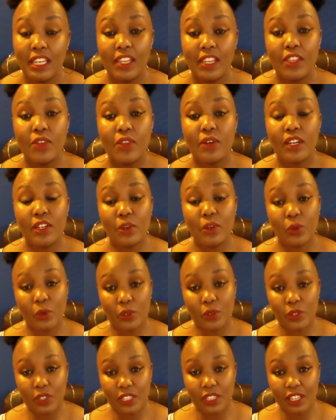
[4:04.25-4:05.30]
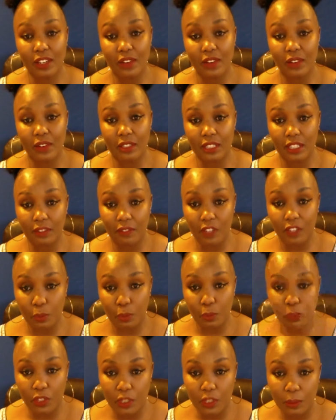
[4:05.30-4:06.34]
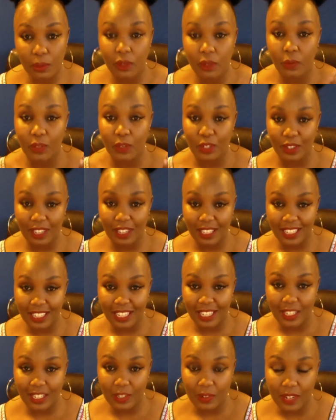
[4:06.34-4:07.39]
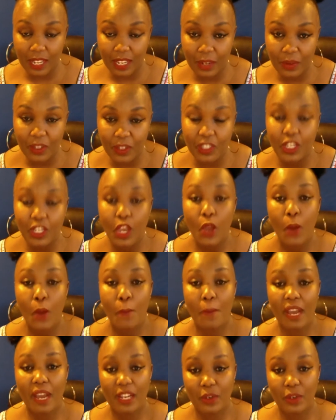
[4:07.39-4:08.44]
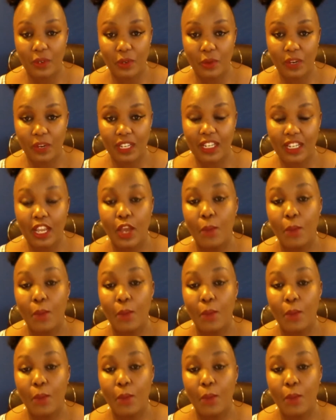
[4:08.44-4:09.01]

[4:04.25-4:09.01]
You can hold yourself responsible when you're learning a new language by doing what?